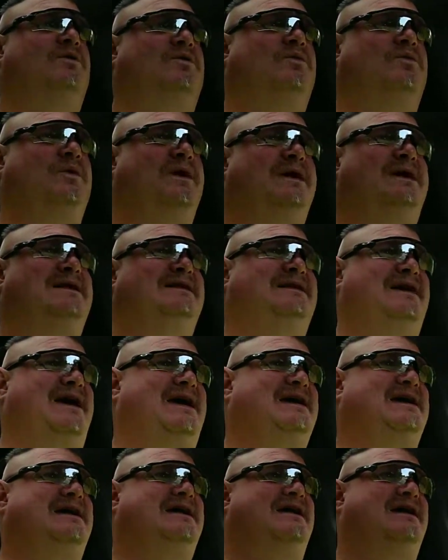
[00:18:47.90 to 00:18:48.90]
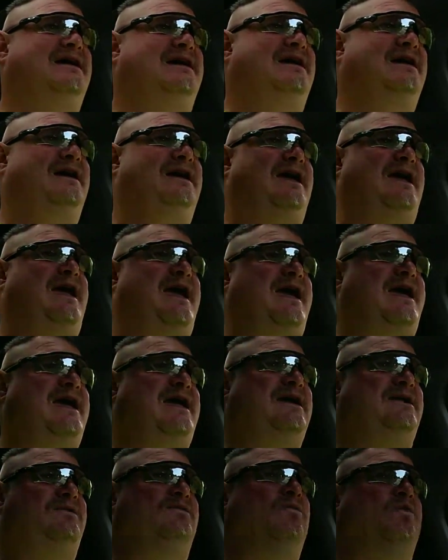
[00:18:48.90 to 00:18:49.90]
we can take
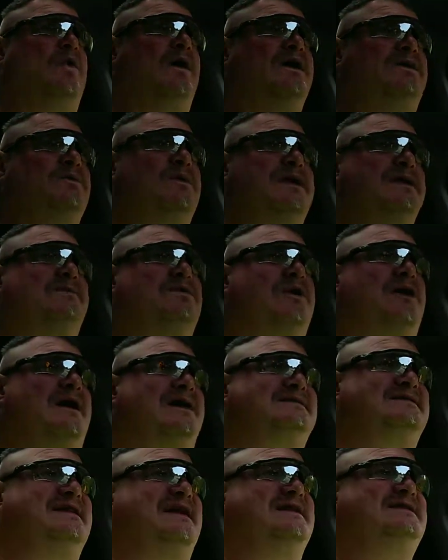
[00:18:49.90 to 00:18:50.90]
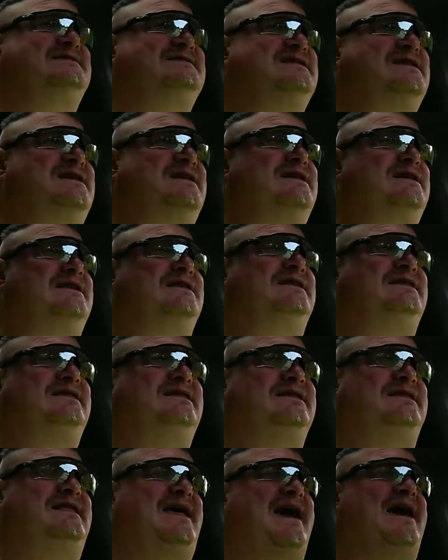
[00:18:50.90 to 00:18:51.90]
a 1-week process
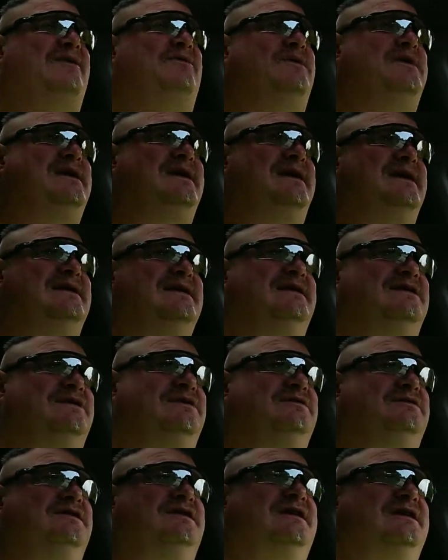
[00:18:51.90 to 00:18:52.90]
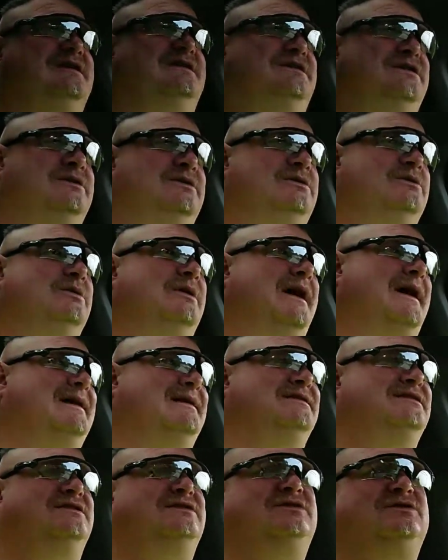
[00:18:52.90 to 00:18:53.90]
that we can usually do like
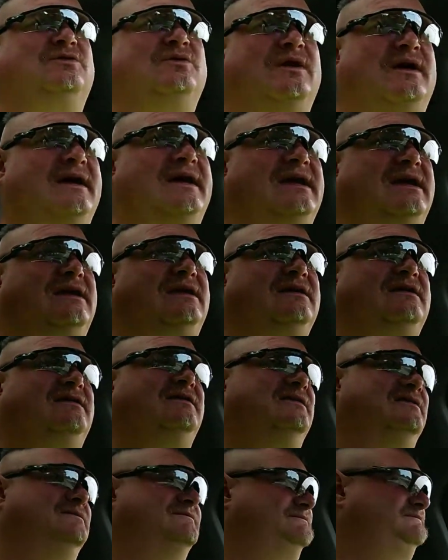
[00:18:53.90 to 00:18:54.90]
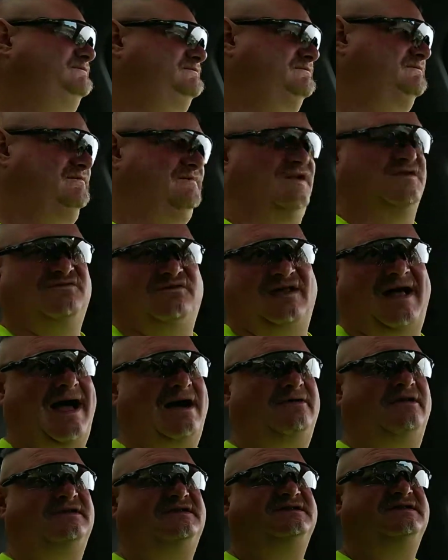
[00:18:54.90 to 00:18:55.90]
20
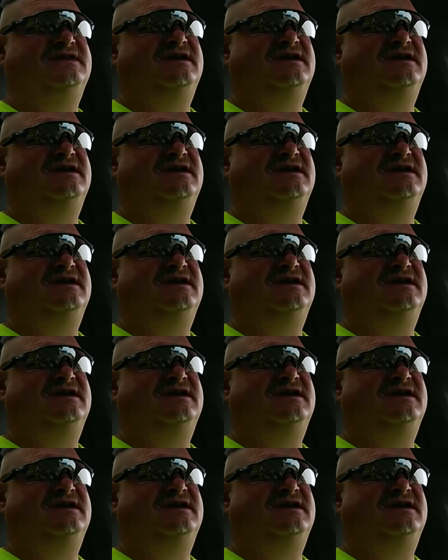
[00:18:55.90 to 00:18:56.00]
flowers,